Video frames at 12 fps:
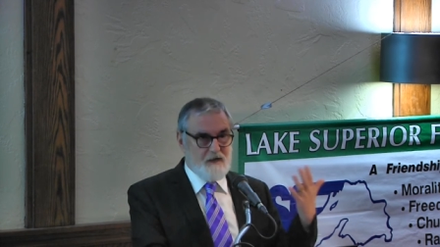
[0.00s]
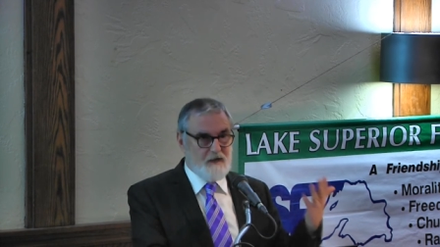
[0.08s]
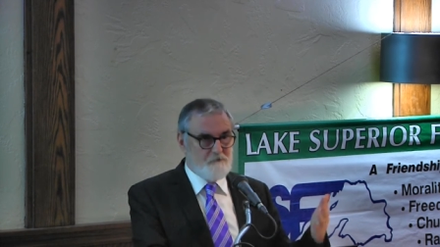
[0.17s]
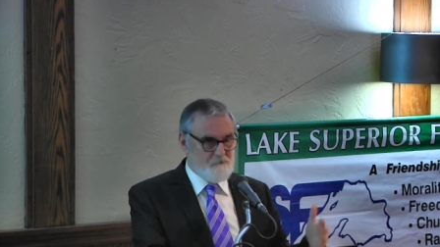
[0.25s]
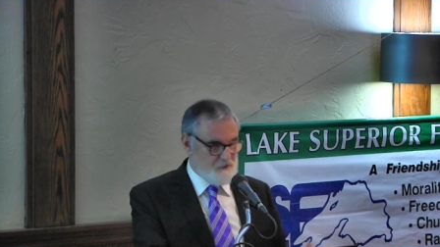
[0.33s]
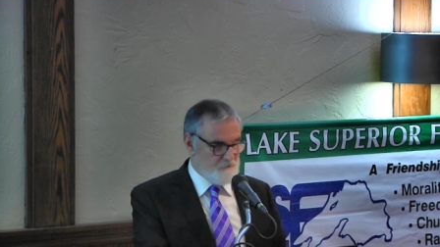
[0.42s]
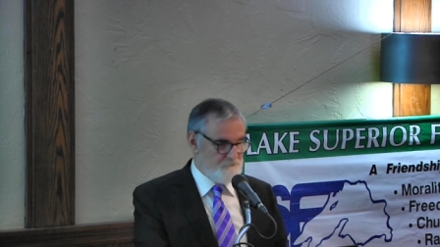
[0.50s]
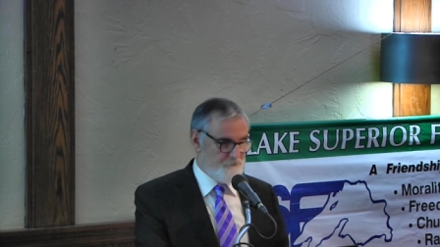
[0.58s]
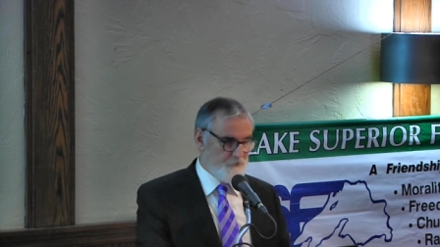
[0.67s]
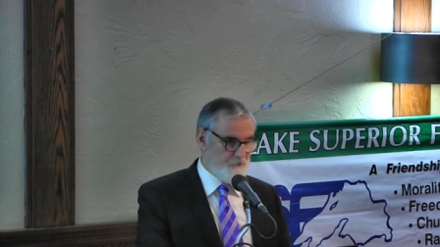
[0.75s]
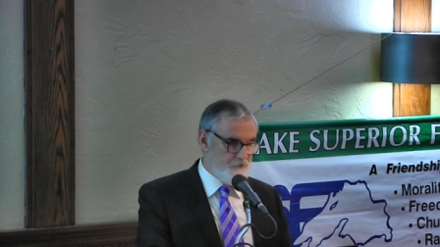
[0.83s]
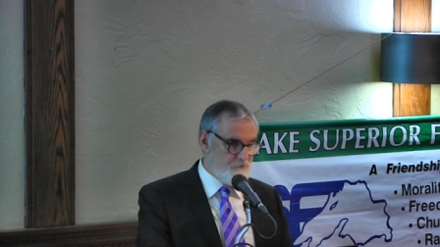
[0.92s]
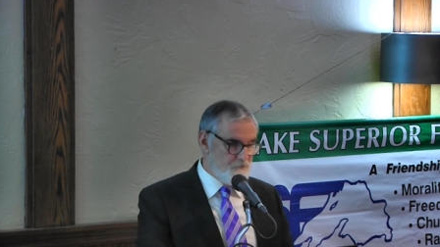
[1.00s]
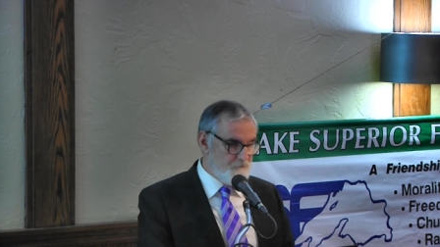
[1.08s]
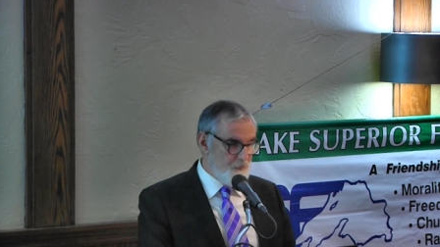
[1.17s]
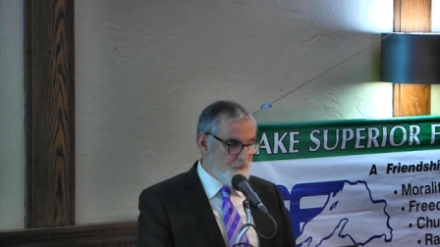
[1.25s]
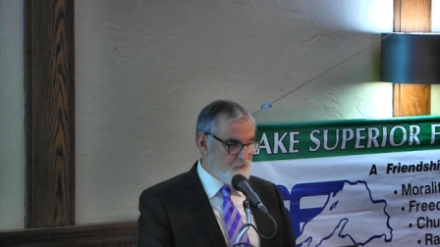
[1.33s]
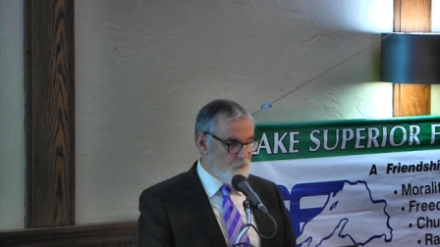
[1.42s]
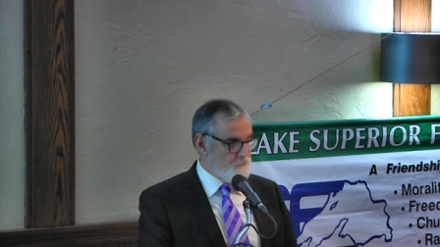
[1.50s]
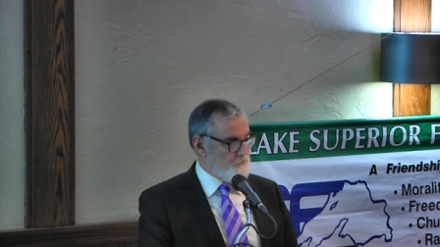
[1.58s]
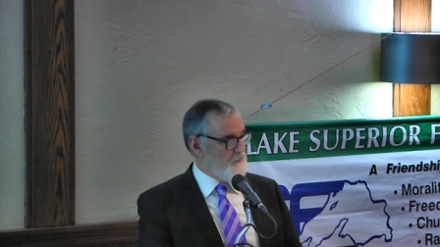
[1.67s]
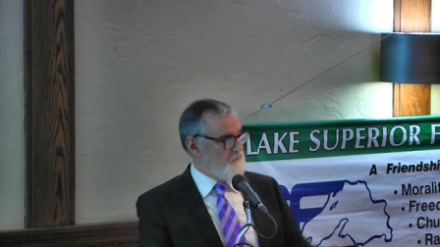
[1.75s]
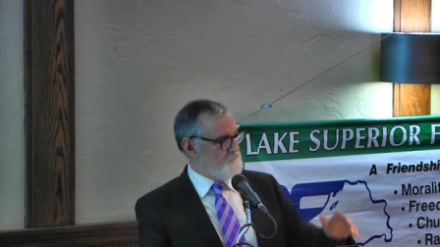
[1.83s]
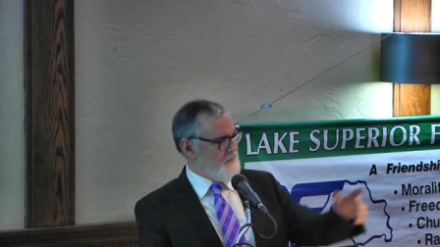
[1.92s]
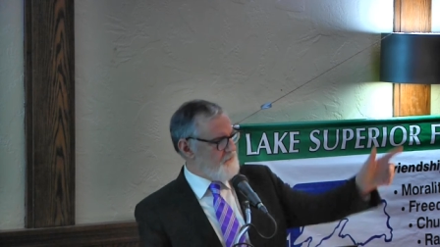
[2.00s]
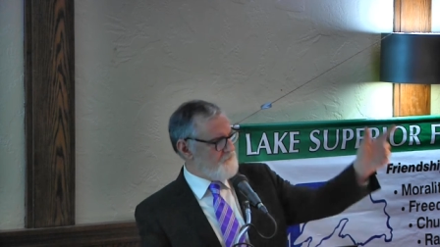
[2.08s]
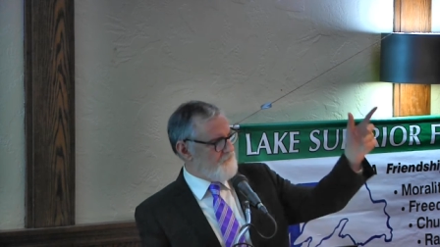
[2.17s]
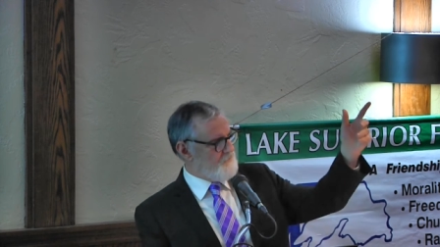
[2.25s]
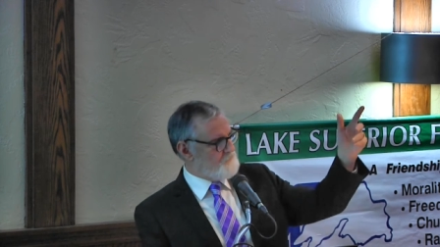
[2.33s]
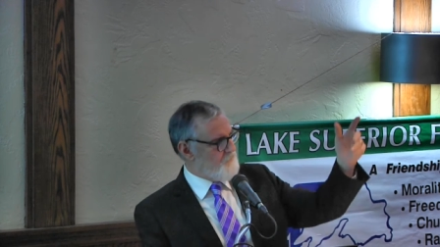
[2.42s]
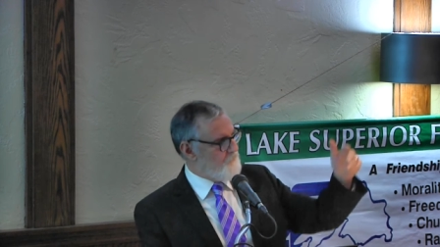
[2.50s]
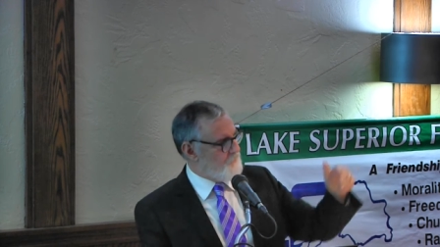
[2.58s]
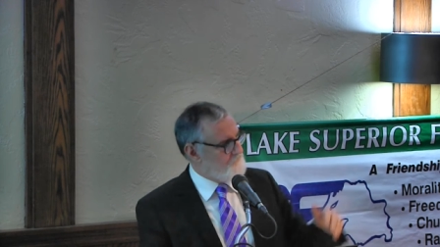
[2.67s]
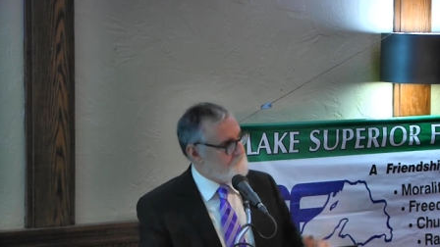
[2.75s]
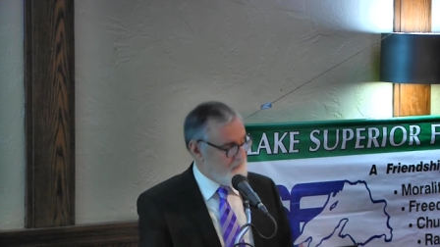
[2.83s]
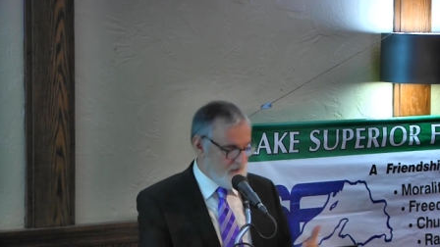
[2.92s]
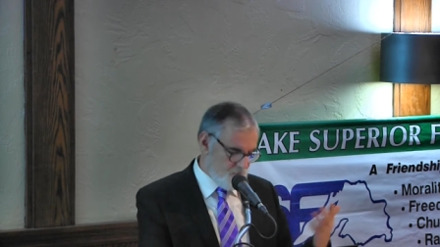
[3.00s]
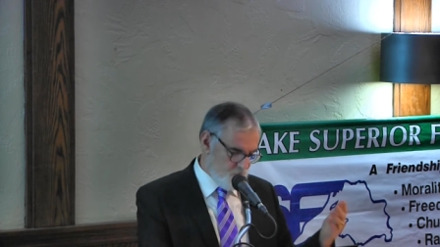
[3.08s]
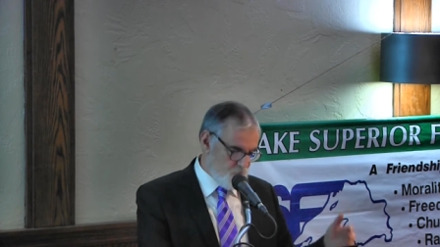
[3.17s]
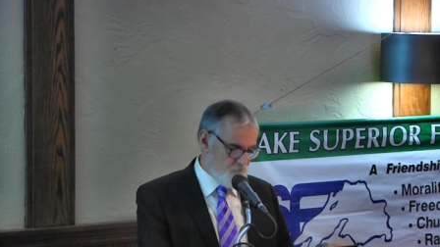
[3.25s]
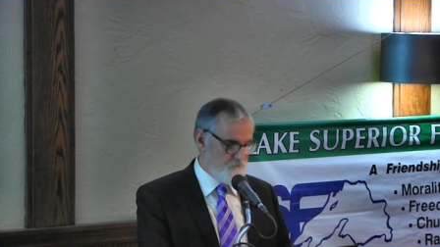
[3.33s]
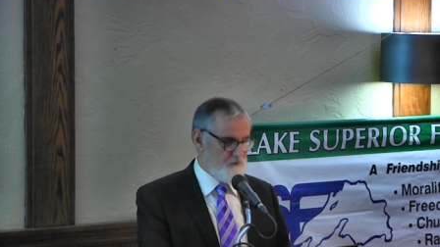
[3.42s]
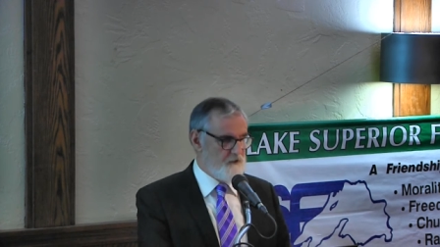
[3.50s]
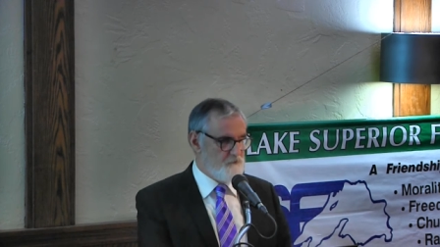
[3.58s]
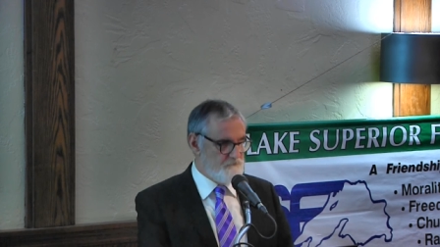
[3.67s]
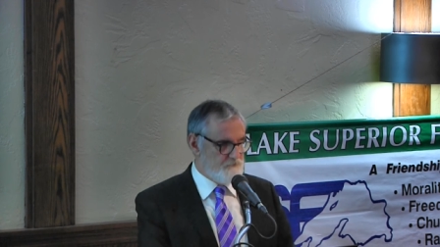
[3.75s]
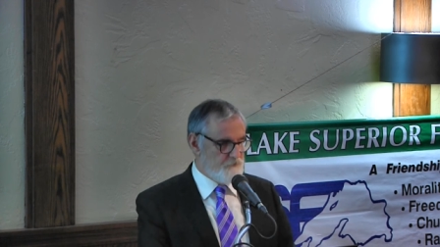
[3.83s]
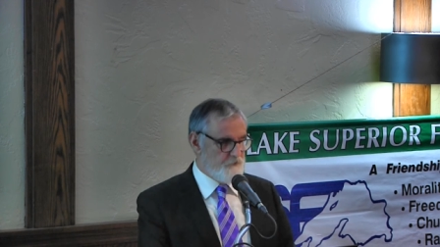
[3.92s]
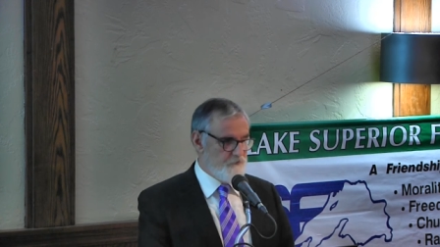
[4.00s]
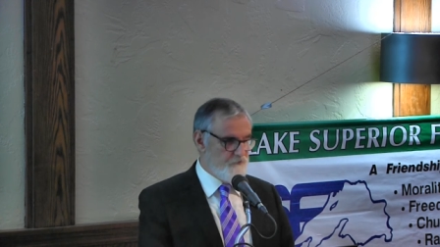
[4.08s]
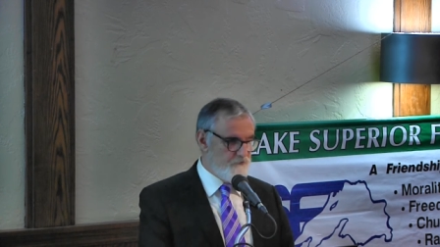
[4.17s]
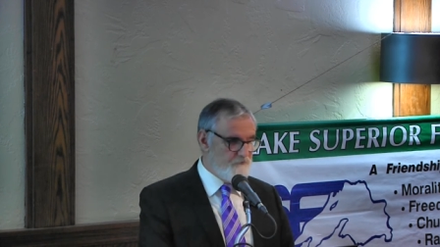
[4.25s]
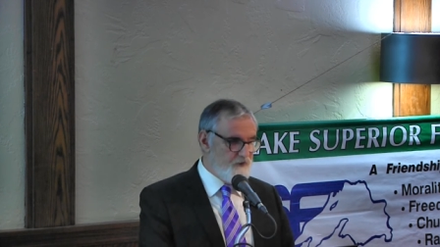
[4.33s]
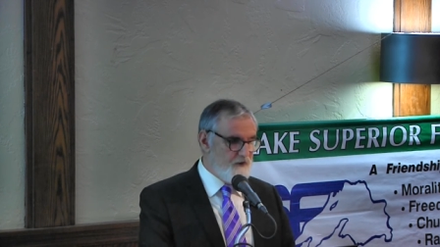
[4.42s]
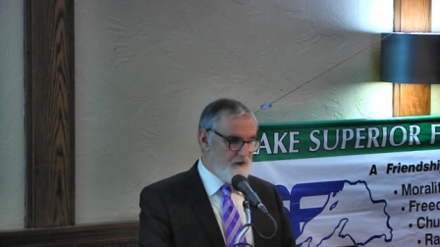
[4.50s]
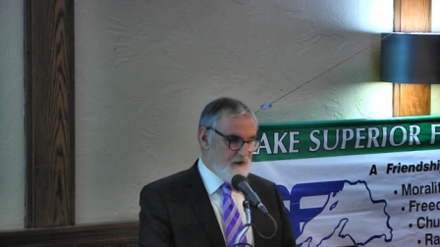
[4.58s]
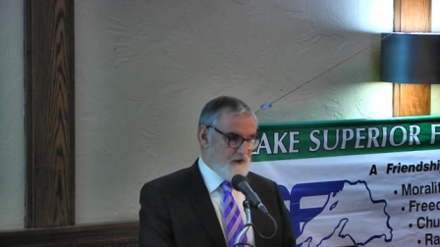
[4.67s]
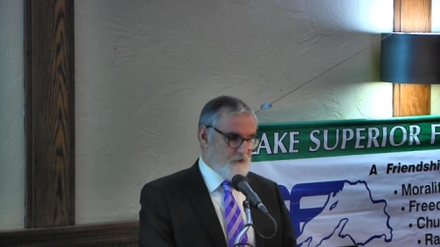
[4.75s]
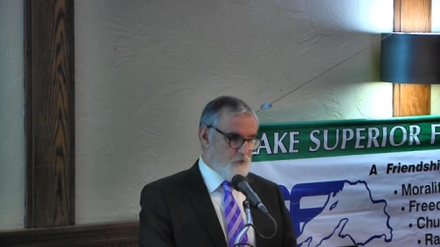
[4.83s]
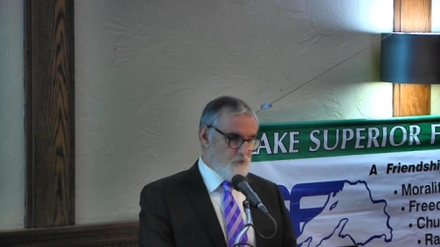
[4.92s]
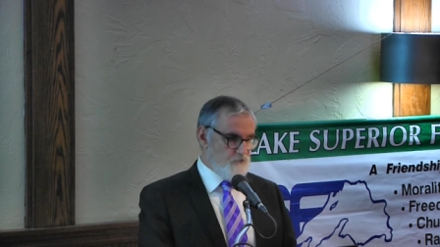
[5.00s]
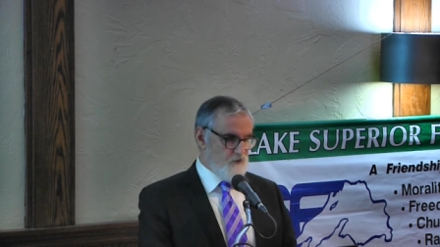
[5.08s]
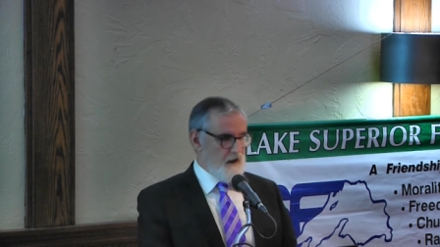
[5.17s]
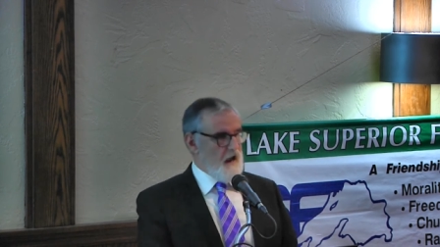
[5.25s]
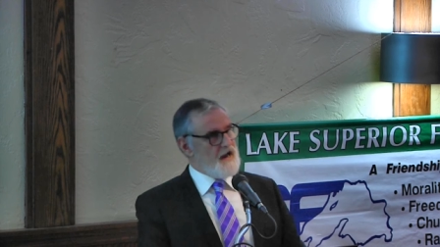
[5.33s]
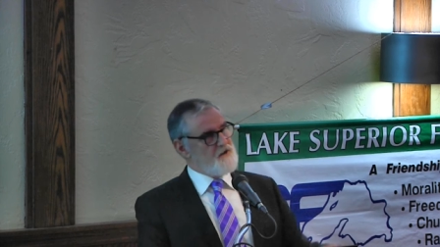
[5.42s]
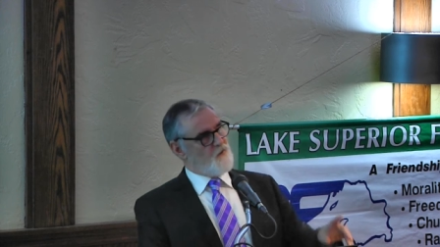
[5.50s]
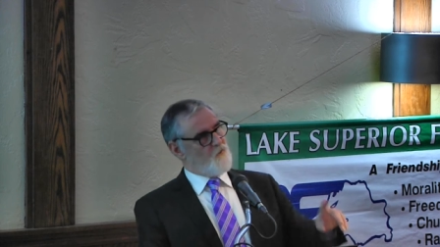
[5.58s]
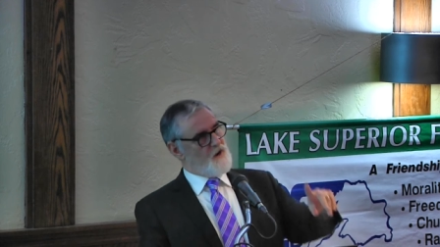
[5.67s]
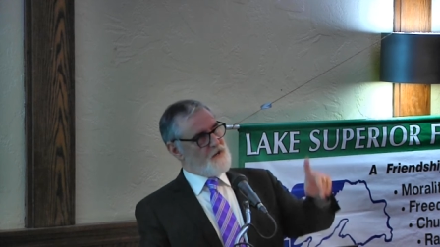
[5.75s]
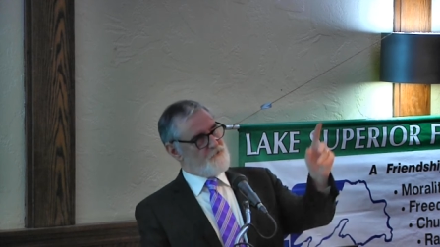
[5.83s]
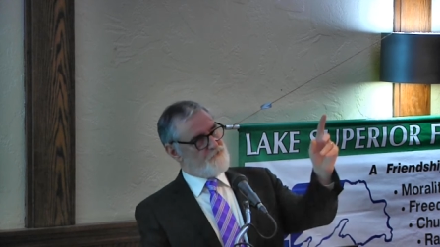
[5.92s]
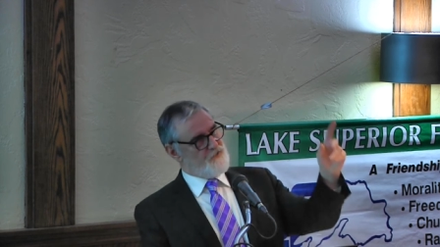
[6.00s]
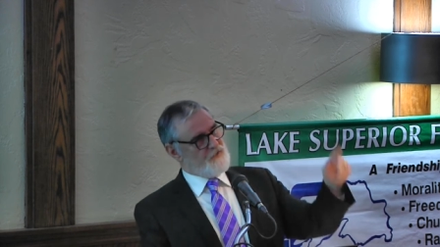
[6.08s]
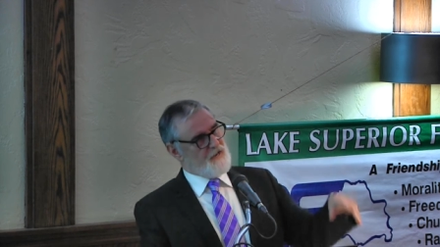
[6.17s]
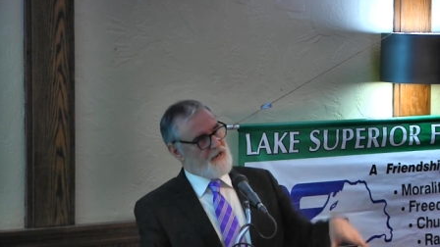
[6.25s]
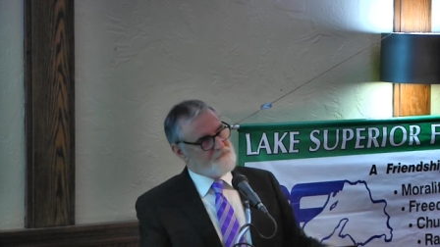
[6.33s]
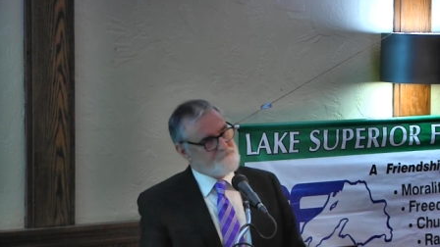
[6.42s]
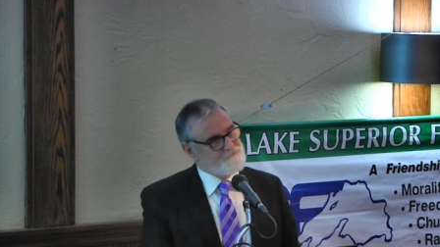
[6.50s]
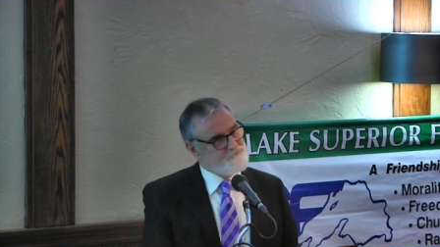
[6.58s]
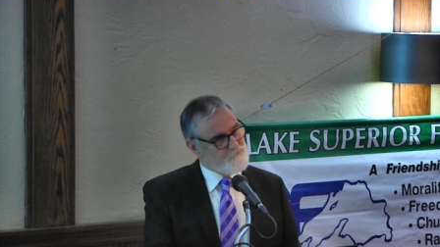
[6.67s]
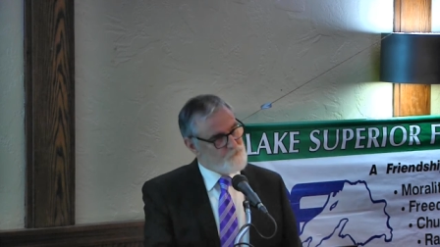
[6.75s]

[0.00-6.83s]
That'll make them furious. Don't tell them, hey, think about it. That'll also make them furious. Don't say, I know why you said that.